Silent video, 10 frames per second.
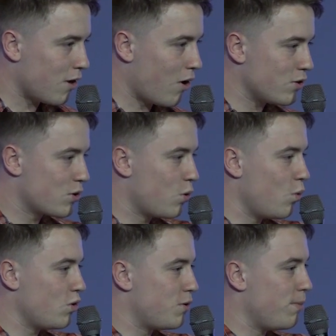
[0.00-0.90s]
are
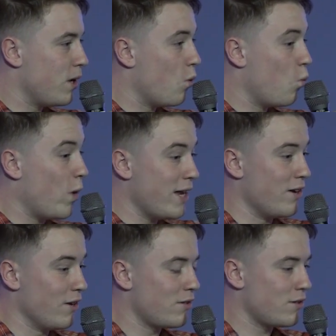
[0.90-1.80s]
called to be a
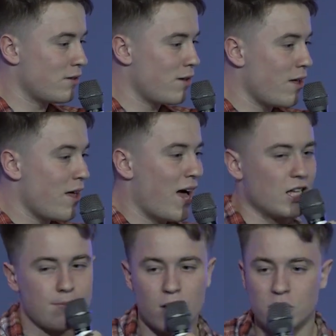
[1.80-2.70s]
witness
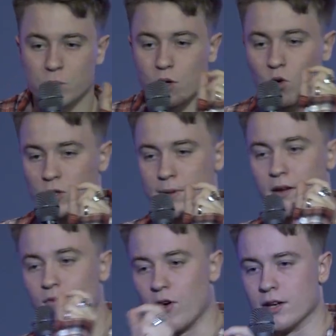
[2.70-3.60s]
as much as we're called to be
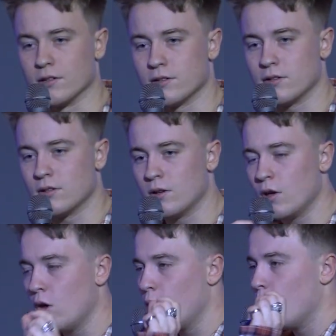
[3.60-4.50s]
a friend.
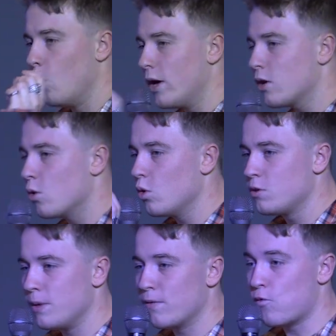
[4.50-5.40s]
We're called
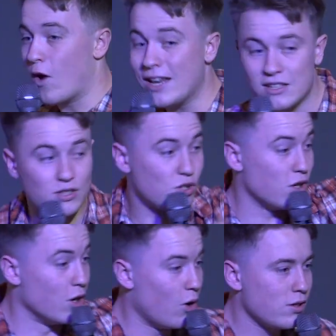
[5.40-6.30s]
to be friends to
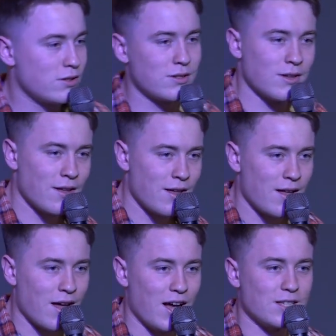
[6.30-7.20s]
the lost
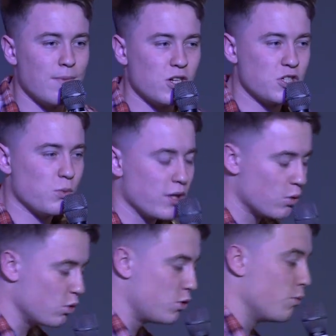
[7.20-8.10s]
as much as we're
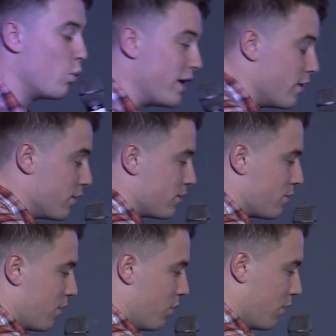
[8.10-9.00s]
called to witness
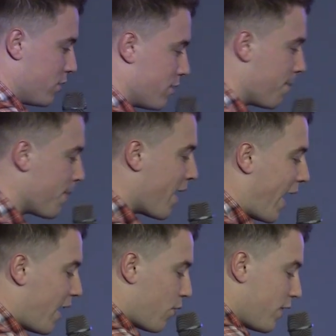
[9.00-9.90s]
to the lost.
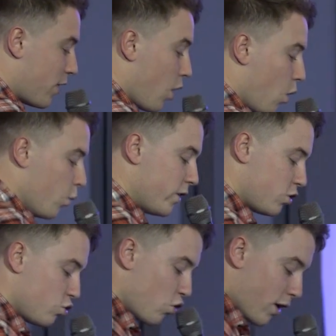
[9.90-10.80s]
And I think we
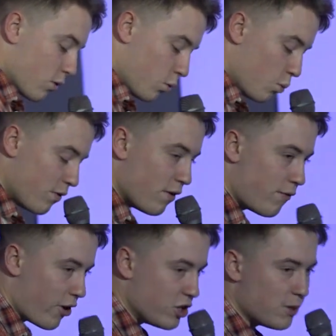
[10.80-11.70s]
struggle with the
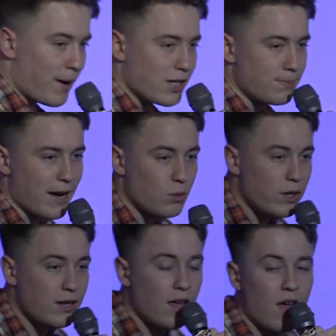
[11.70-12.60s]
friendship aspect.
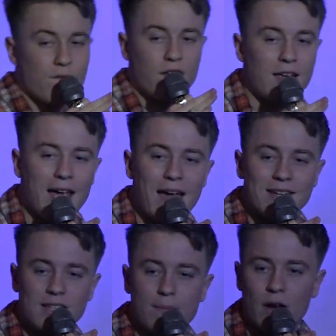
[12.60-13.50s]
We
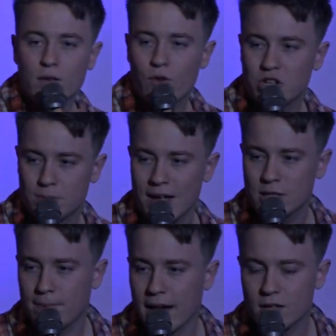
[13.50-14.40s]
forget about the friendship
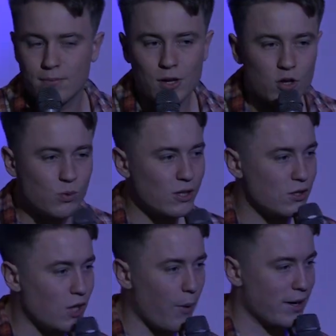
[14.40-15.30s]
aspect because we're
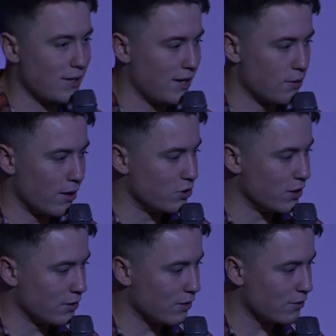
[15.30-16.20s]
so excited about
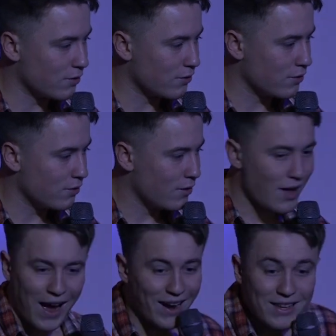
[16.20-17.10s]
Jesus.
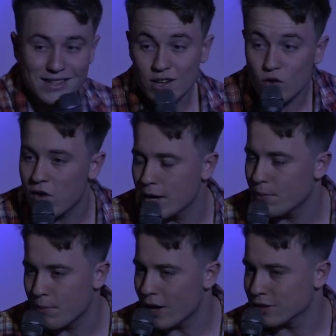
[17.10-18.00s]
I think he's an
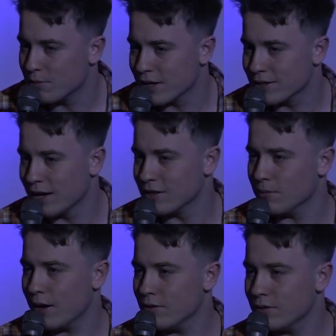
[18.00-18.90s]
incredible person to be excited
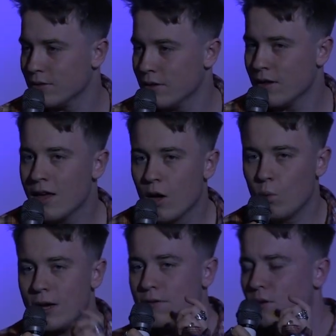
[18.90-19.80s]
about.
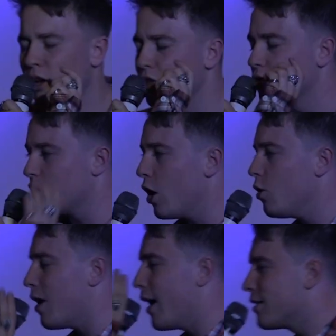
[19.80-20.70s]
We are
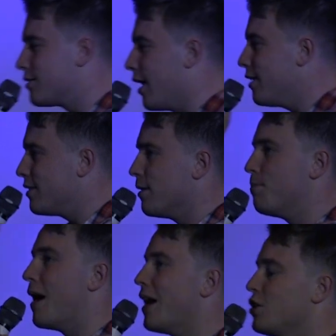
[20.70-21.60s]
so excited and
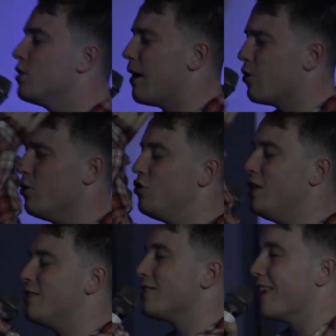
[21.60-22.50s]
passionate about who
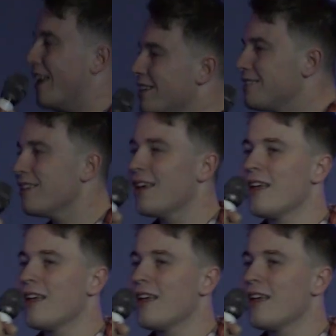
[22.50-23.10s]
Jesus is